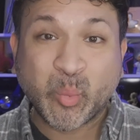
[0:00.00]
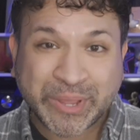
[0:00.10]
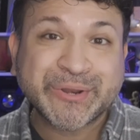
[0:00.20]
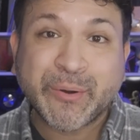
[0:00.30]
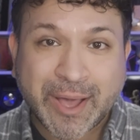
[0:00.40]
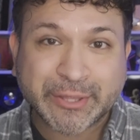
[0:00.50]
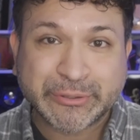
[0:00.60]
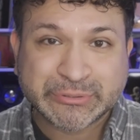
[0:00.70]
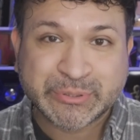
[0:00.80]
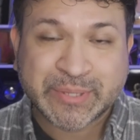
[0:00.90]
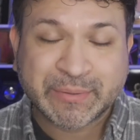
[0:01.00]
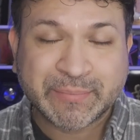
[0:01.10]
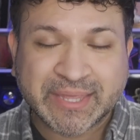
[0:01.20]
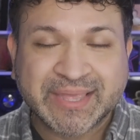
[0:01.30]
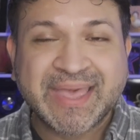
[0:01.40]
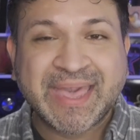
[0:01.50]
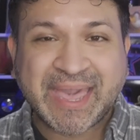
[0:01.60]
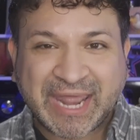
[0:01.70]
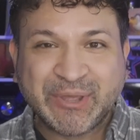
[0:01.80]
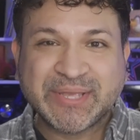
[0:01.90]
we know how YouTube can be.
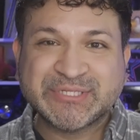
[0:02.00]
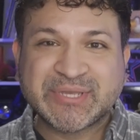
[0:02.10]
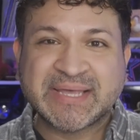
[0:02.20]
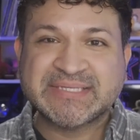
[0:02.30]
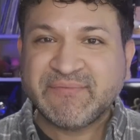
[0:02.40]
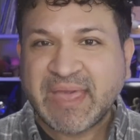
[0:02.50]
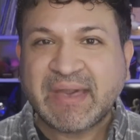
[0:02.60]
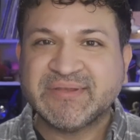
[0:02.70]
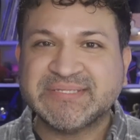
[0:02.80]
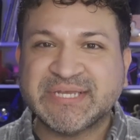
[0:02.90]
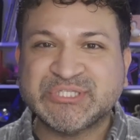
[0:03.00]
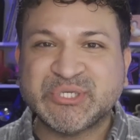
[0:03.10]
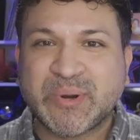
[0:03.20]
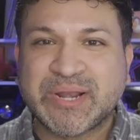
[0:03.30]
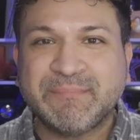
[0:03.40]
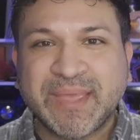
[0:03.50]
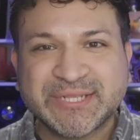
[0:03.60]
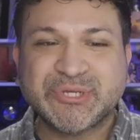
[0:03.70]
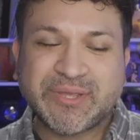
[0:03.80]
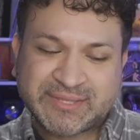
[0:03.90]
Anyways, you guys, if you haven't done so already,
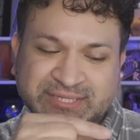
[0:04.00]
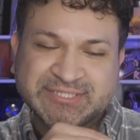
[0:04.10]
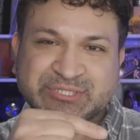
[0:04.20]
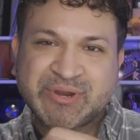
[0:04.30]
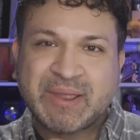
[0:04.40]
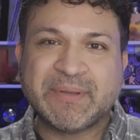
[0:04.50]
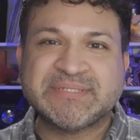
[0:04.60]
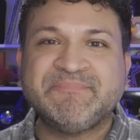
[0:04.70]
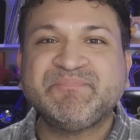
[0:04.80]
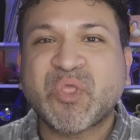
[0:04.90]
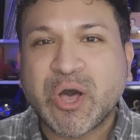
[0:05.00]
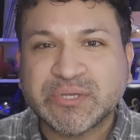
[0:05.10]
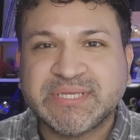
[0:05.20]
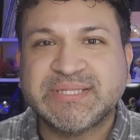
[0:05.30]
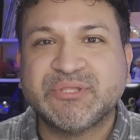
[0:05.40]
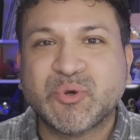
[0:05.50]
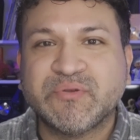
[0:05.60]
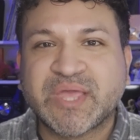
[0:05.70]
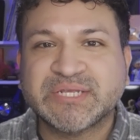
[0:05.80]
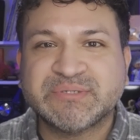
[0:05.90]
make sure you hit that subscribe button. Also hit the
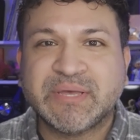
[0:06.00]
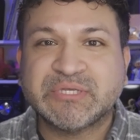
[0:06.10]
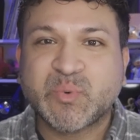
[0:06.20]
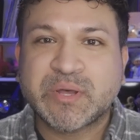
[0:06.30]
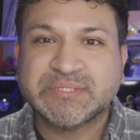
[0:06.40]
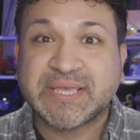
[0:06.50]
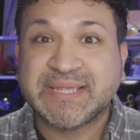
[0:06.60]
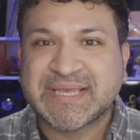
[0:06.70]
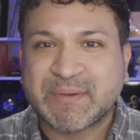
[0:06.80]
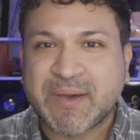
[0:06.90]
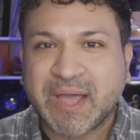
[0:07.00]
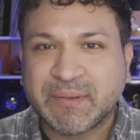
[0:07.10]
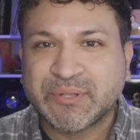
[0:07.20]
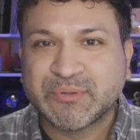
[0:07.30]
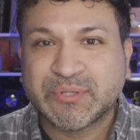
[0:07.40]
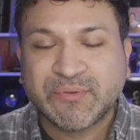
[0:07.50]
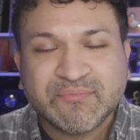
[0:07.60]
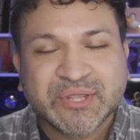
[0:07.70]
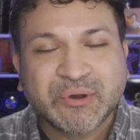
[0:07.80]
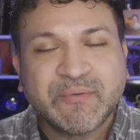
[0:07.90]
notification bell as well, so anytime I upload a
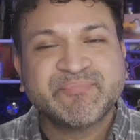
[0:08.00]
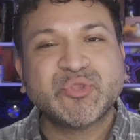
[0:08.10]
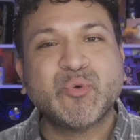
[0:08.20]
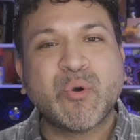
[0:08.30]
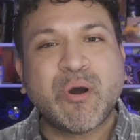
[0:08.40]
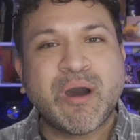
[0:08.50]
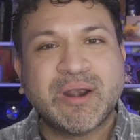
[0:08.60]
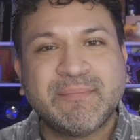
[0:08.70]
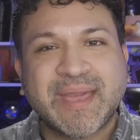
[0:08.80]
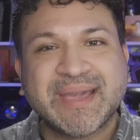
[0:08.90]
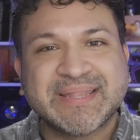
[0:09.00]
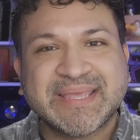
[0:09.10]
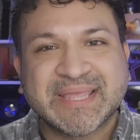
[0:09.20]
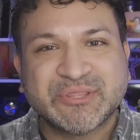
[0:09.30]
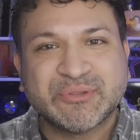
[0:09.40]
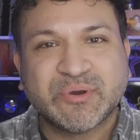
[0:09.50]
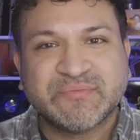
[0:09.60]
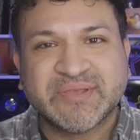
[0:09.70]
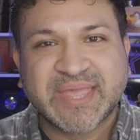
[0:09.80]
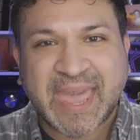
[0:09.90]
new video, you automatically get the
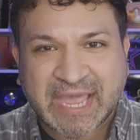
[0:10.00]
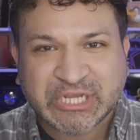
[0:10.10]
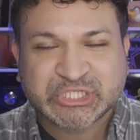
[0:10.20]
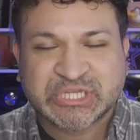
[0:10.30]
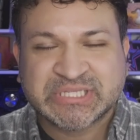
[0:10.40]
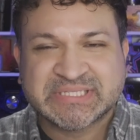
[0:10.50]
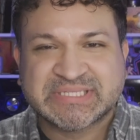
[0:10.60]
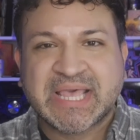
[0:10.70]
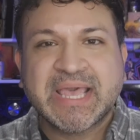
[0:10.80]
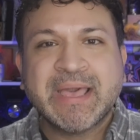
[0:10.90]
notifications.